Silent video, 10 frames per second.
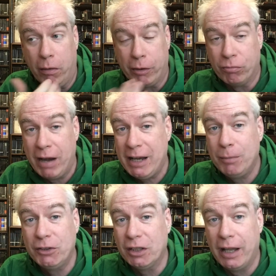on a
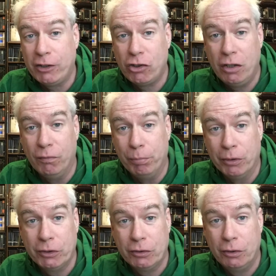random selection of
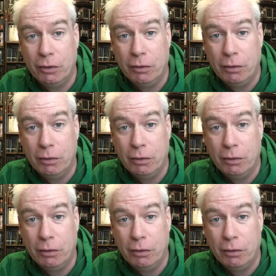books